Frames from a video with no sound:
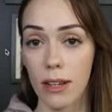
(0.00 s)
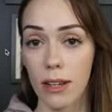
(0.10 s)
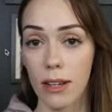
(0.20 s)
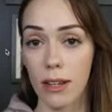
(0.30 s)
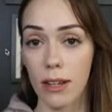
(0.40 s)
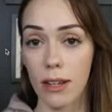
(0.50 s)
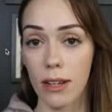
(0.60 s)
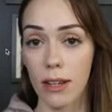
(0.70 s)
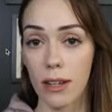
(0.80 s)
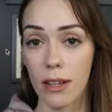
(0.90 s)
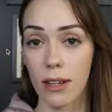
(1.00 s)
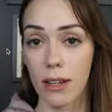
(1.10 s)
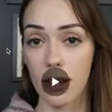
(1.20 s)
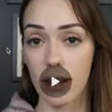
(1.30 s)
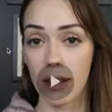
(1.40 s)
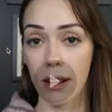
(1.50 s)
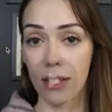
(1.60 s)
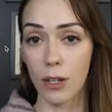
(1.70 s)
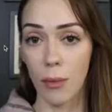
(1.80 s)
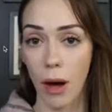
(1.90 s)
Oh, okay?
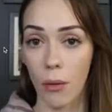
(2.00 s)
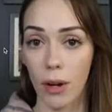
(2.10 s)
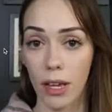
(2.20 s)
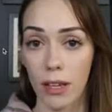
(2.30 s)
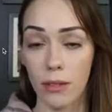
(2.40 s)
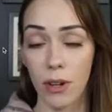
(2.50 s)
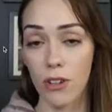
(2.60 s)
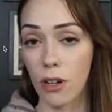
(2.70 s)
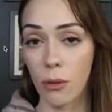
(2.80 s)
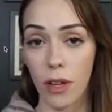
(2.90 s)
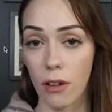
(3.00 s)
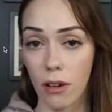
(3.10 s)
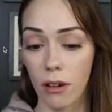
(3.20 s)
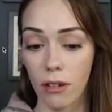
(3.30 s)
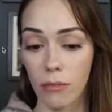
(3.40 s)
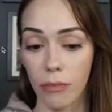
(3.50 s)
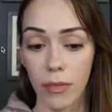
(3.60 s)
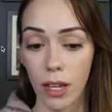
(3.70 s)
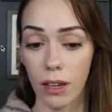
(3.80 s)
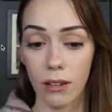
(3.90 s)
honest about is my struggle with alcohol,
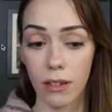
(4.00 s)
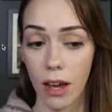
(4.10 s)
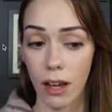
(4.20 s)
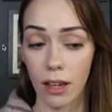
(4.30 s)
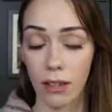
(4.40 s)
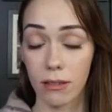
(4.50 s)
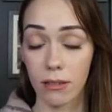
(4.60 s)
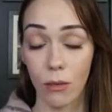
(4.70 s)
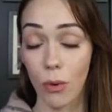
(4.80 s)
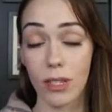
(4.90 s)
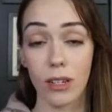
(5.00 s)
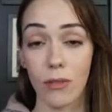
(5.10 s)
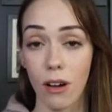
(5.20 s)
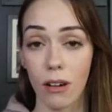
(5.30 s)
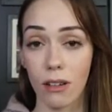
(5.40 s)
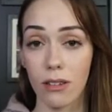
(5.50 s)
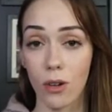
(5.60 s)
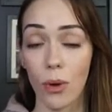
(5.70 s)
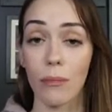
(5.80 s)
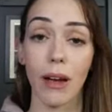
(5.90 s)
and I wasn't even
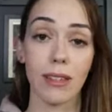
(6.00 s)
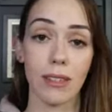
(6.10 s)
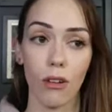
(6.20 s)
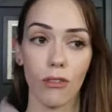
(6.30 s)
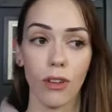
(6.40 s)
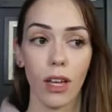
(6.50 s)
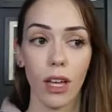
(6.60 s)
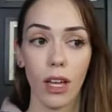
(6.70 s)
honest with myself.